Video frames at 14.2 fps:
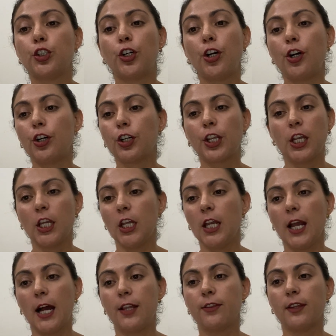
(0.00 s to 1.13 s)
door key
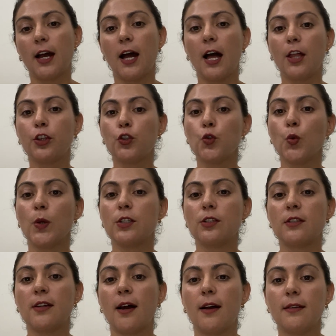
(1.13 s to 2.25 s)
and had to
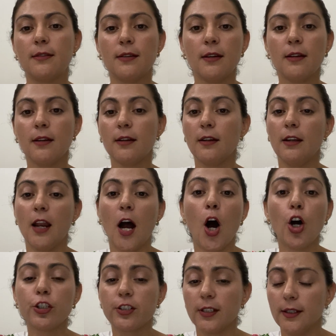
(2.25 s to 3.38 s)
stand in a
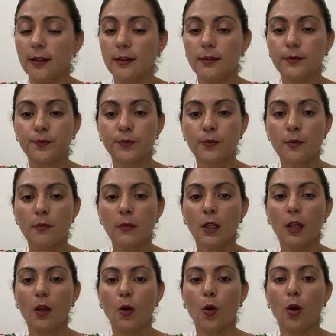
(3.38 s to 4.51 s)
hotel.
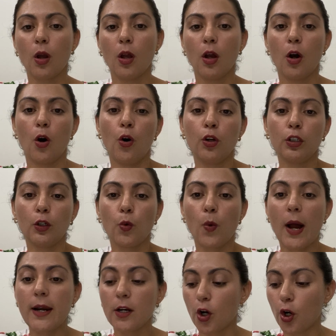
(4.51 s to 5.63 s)
On
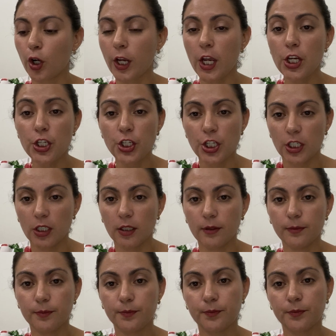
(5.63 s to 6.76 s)
one occasion,
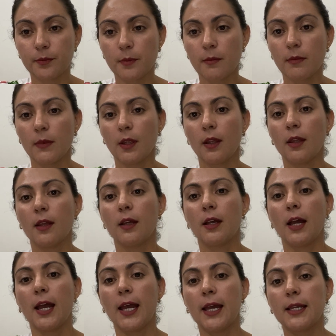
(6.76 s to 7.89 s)

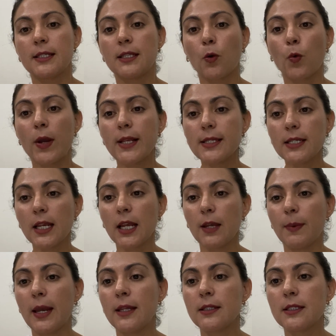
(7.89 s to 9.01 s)
sequencing
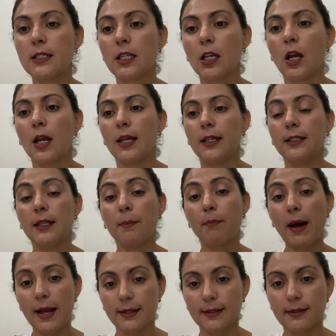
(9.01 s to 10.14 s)
events in the
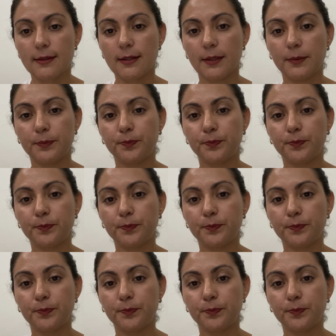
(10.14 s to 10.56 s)
past.